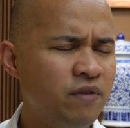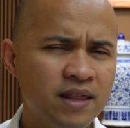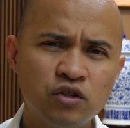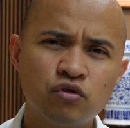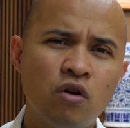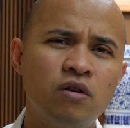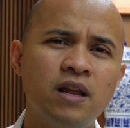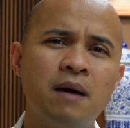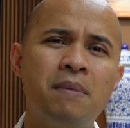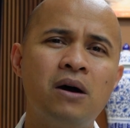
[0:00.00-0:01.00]
very strongly
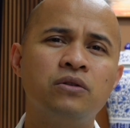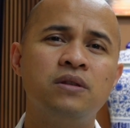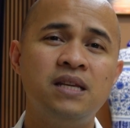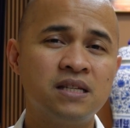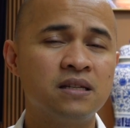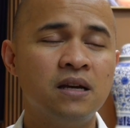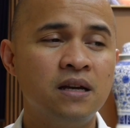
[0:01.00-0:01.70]
about this